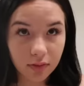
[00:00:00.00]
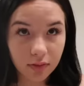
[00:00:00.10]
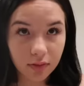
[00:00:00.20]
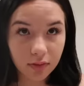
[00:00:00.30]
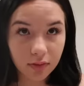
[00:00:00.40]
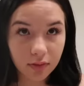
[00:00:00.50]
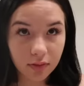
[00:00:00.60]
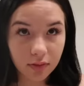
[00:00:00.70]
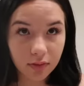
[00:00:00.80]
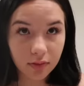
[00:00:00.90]

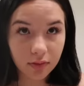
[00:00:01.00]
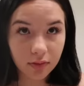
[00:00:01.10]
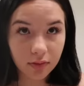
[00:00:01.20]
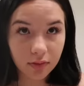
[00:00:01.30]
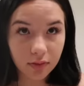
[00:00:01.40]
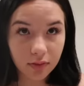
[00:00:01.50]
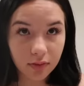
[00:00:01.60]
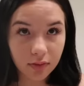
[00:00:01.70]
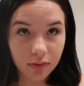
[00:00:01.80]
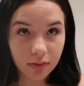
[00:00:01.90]

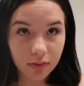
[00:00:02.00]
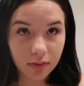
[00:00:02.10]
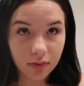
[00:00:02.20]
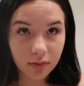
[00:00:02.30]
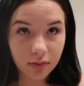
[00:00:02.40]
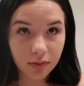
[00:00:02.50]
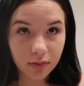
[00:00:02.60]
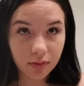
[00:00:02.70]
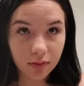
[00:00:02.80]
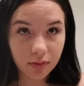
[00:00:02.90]

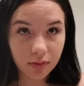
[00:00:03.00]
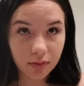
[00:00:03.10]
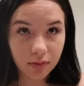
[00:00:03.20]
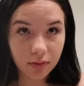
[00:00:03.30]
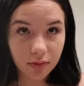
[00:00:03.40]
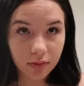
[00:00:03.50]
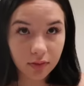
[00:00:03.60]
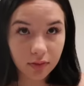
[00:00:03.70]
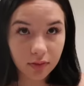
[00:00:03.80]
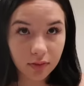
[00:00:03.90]

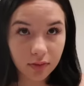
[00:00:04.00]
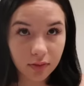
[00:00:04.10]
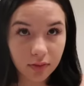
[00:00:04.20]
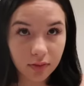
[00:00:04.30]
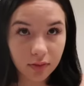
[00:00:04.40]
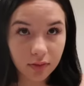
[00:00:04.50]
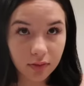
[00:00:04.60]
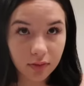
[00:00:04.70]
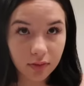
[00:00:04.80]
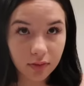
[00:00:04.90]

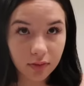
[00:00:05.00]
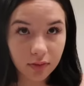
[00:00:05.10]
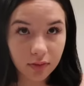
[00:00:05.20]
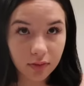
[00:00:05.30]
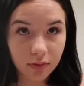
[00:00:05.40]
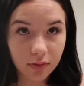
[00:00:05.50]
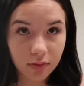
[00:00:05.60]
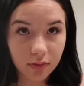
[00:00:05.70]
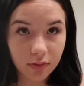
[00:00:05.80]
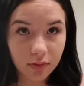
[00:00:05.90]

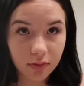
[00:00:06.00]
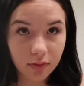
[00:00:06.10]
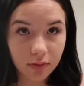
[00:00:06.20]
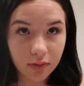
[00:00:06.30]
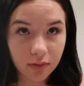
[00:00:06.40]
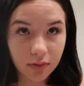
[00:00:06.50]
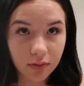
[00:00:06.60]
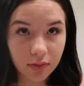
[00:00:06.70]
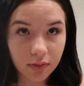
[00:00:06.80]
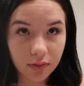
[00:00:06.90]

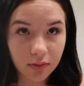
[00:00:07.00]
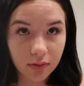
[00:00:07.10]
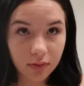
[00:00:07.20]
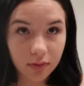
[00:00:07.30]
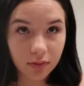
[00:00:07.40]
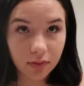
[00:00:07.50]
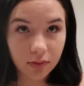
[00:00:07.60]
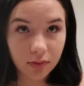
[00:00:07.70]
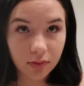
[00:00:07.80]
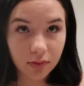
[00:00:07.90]
This person isn't speaking.